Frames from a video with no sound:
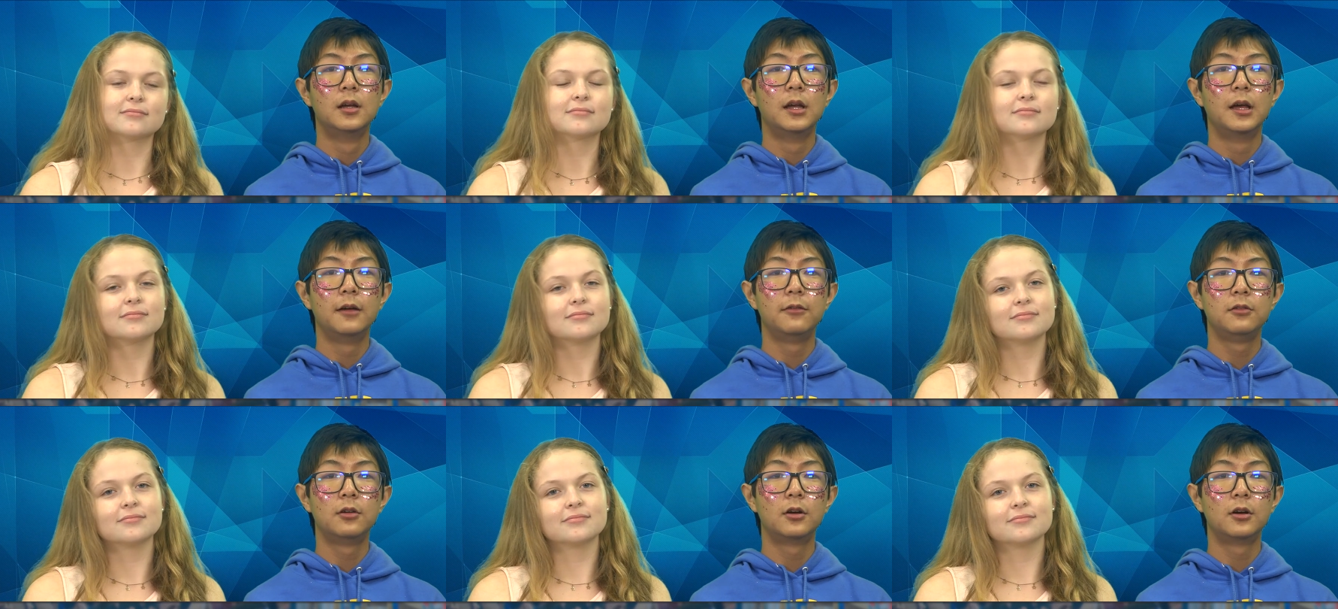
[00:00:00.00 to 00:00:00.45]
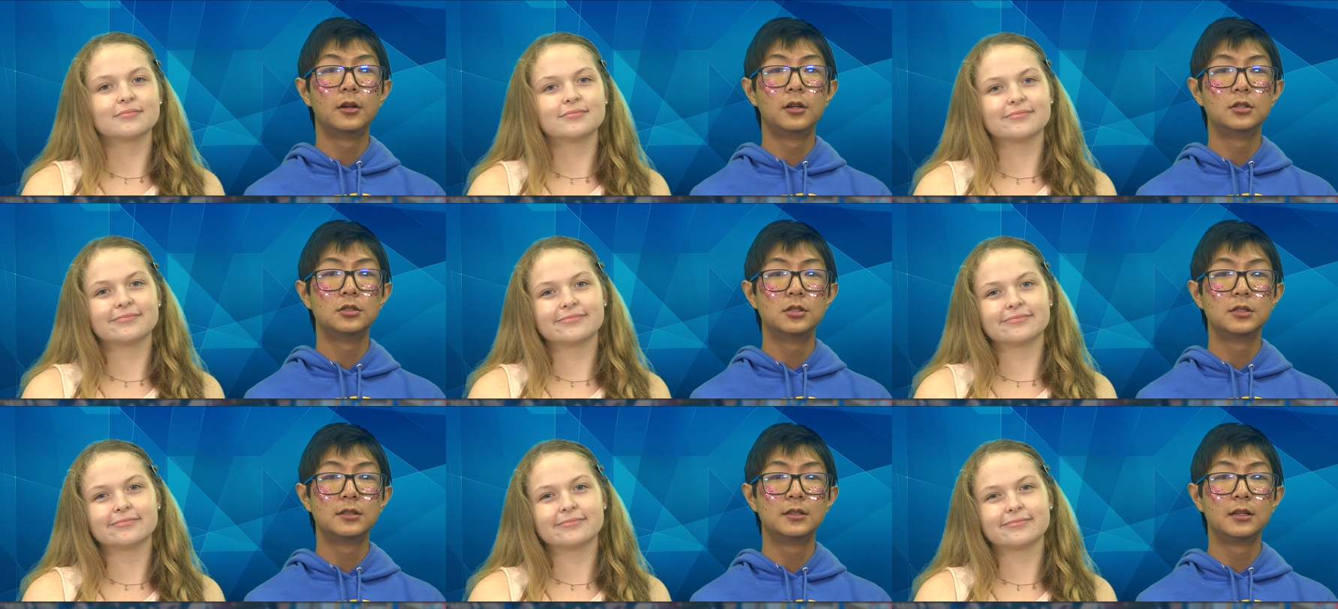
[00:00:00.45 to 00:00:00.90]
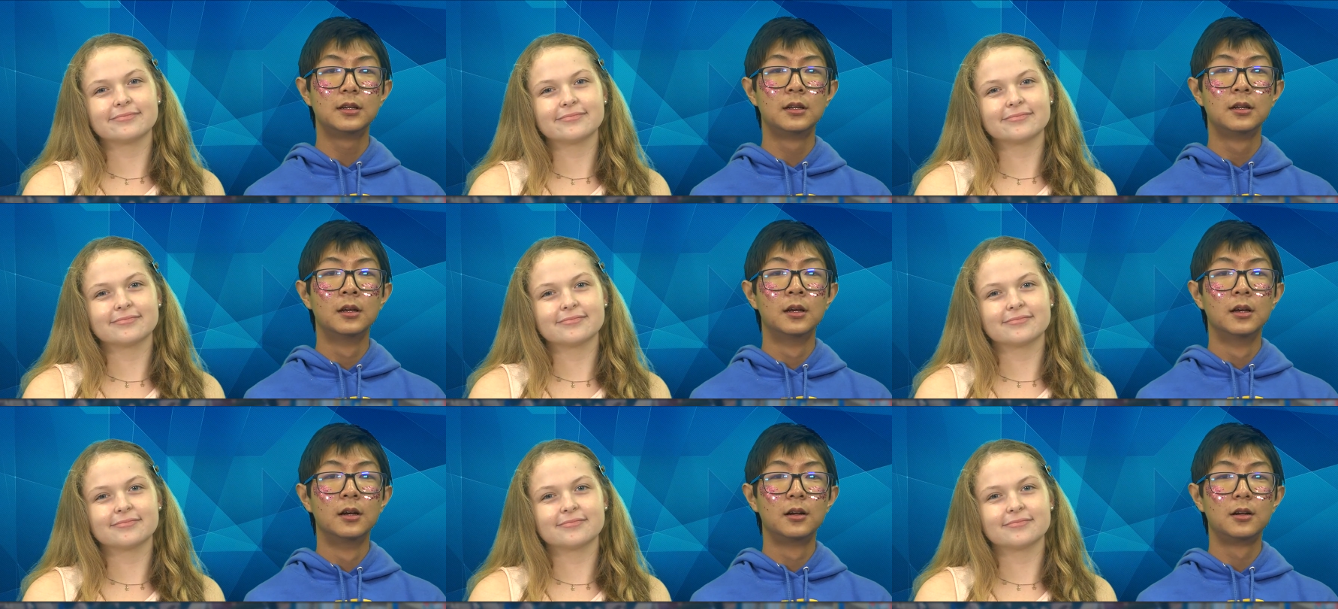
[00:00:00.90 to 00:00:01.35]
Speaker 1: If you are
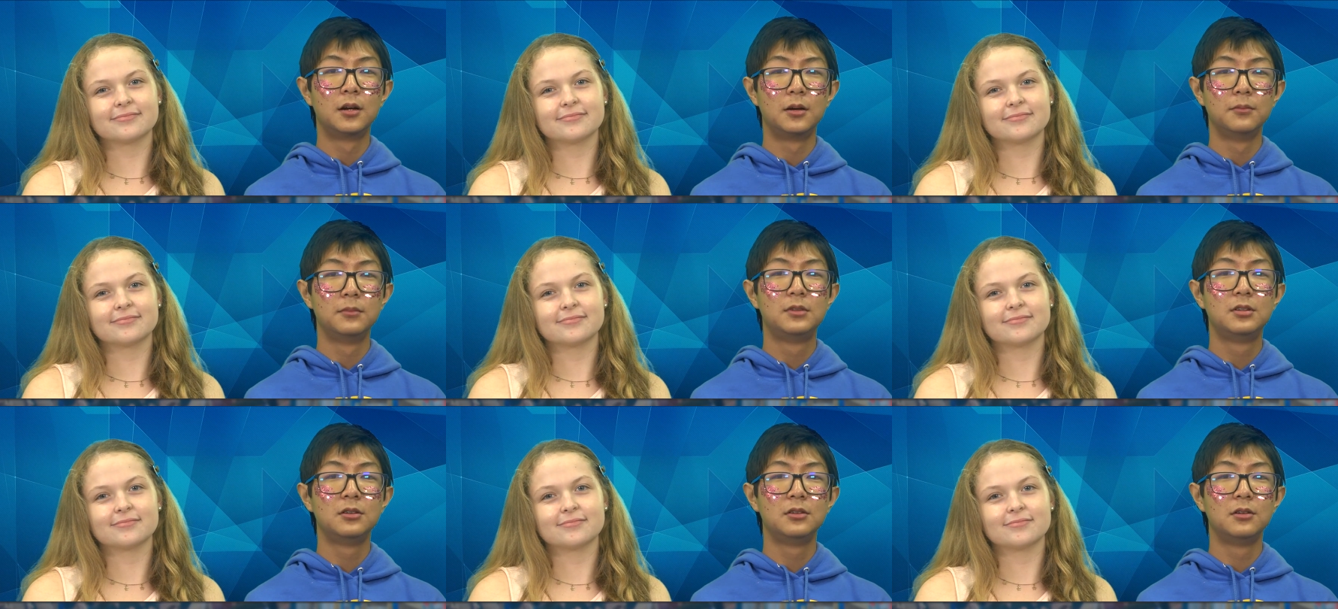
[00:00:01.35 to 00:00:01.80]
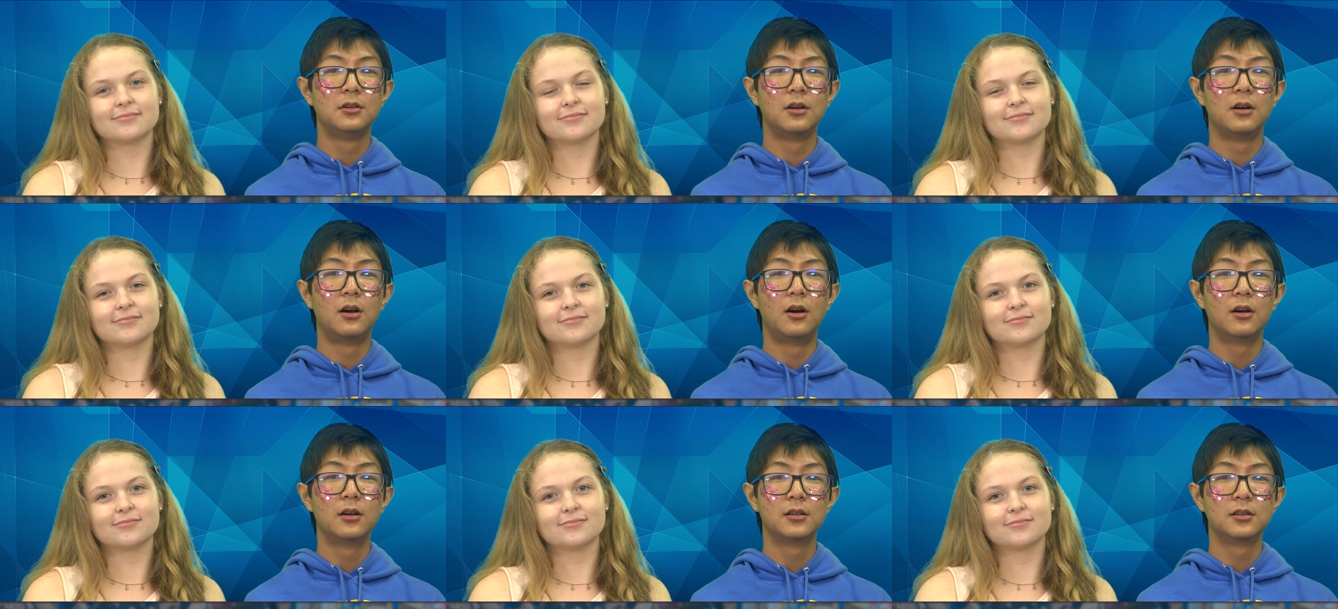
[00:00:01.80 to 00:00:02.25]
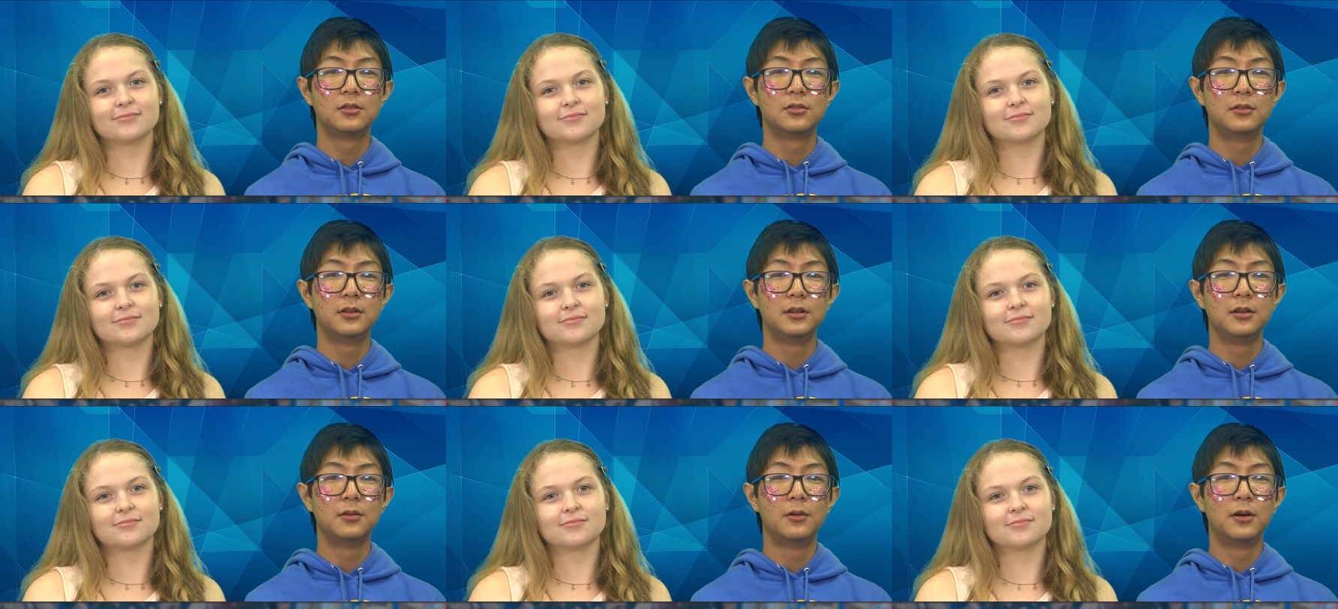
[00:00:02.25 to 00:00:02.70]
interested, come to
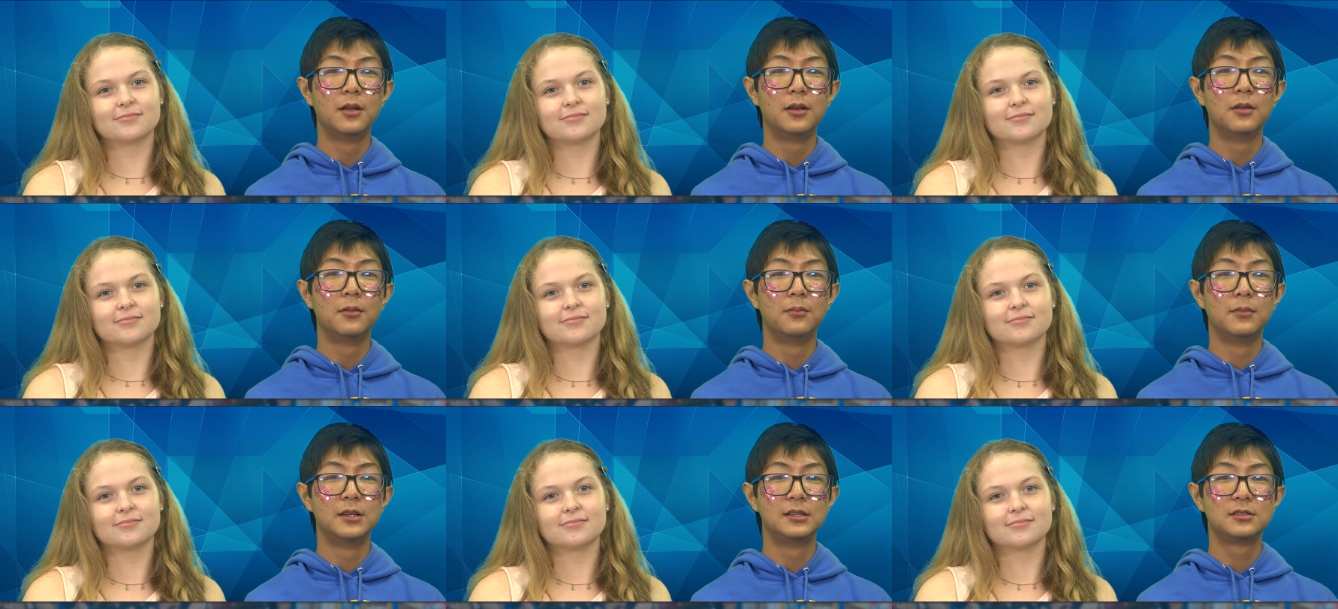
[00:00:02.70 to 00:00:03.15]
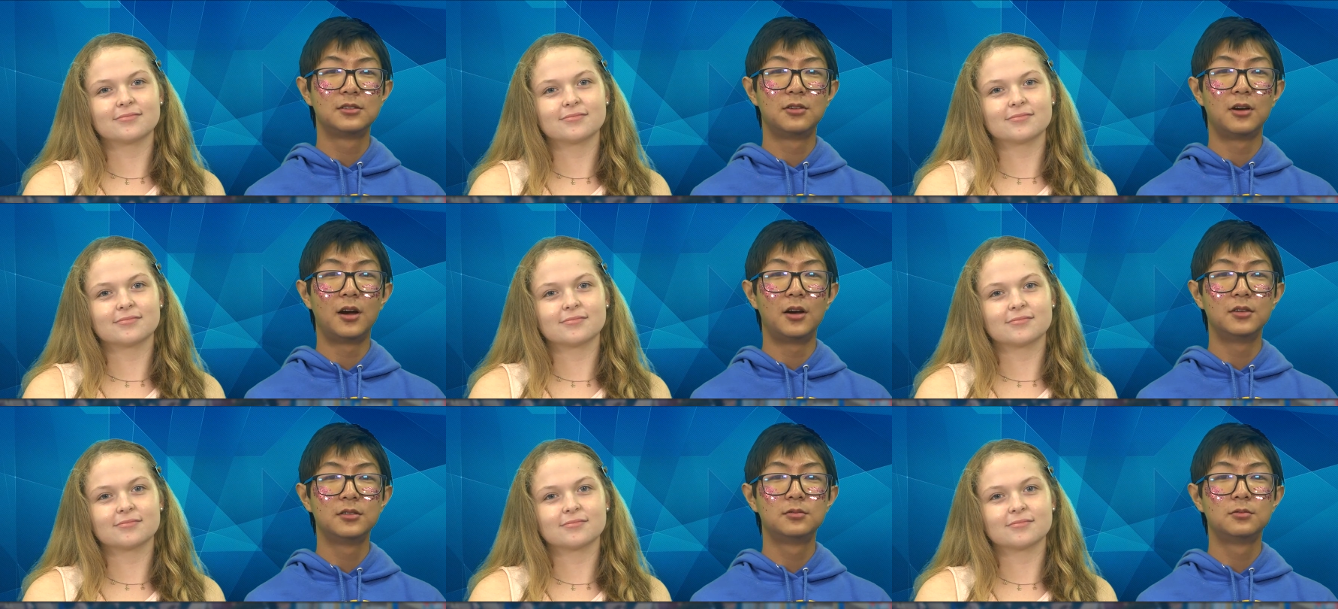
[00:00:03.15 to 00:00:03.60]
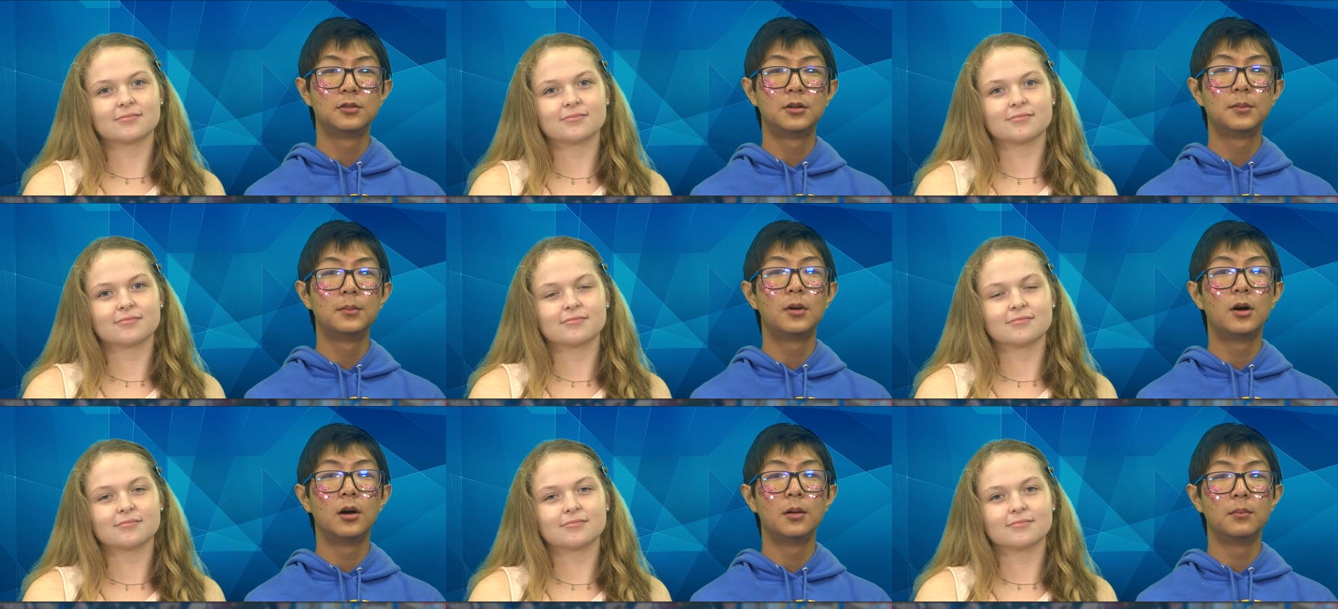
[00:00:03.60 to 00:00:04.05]
R21 Miss Crow's
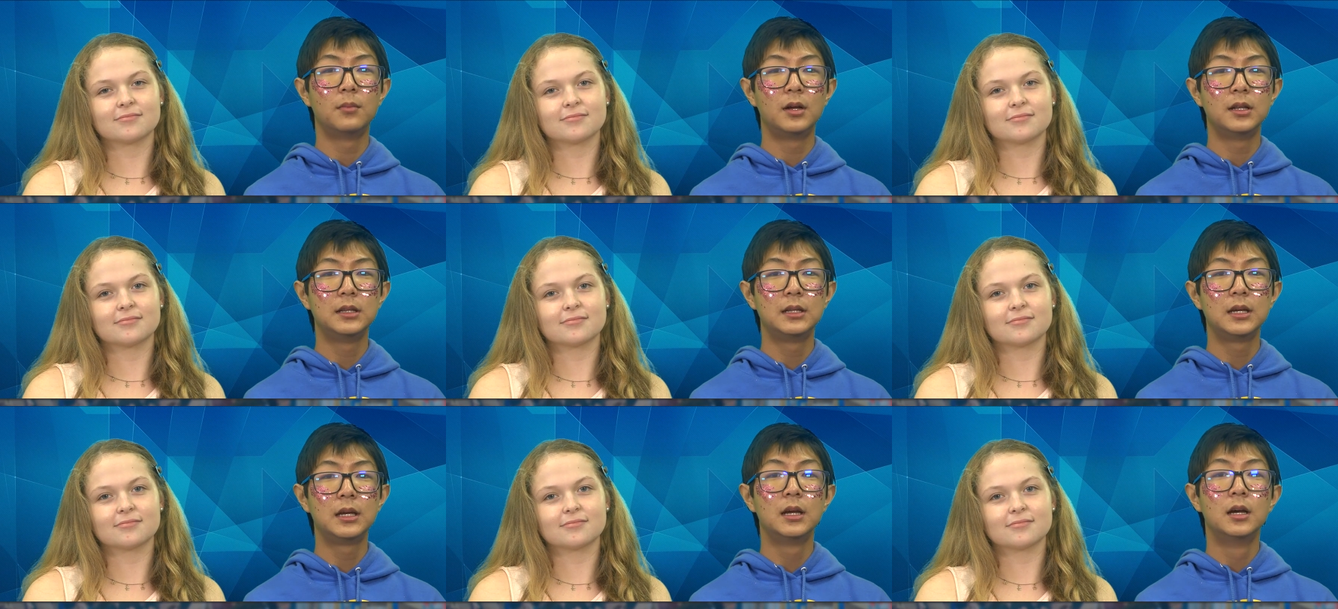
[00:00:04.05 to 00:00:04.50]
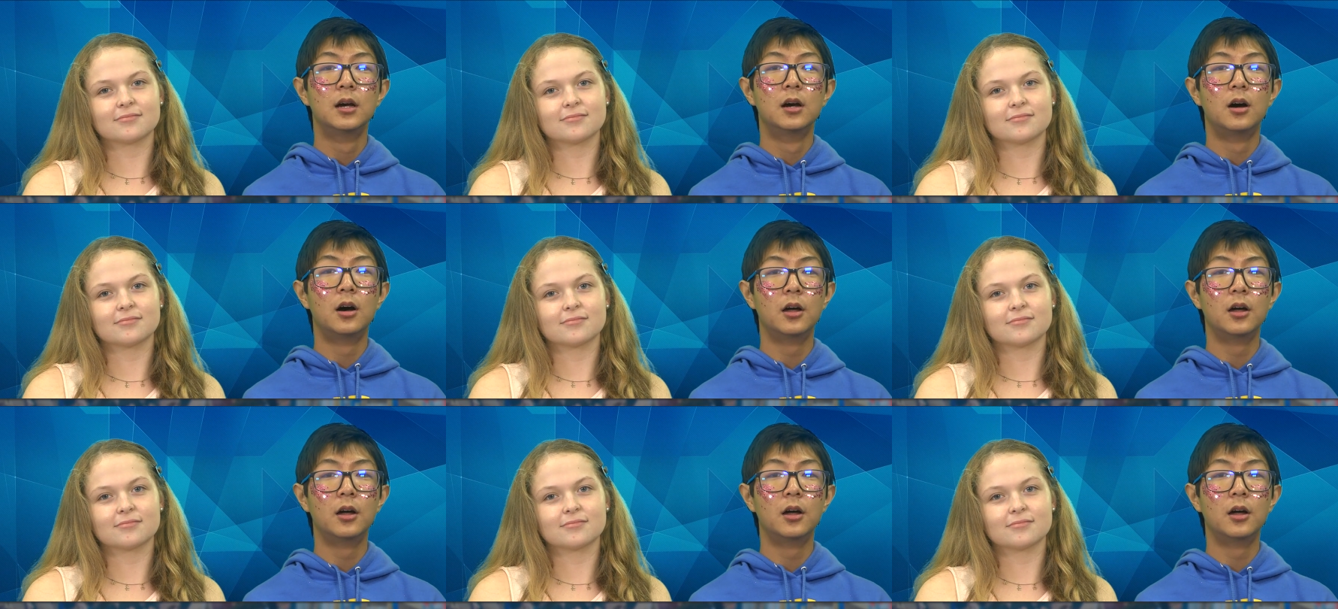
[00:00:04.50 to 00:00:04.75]
room on Monday